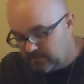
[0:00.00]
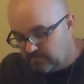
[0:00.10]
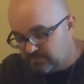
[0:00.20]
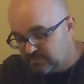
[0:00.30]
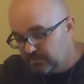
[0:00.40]

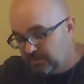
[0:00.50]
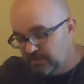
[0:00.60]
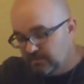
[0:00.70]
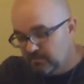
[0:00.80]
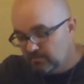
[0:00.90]
Just going to read
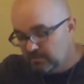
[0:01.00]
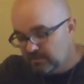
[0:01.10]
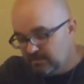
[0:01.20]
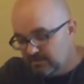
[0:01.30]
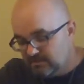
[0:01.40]

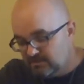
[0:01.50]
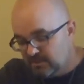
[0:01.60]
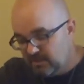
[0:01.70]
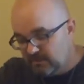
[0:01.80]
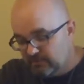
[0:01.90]

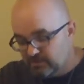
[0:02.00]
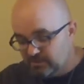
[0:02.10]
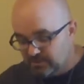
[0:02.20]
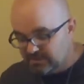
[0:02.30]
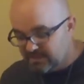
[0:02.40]
verse
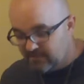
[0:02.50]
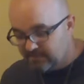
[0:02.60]
27.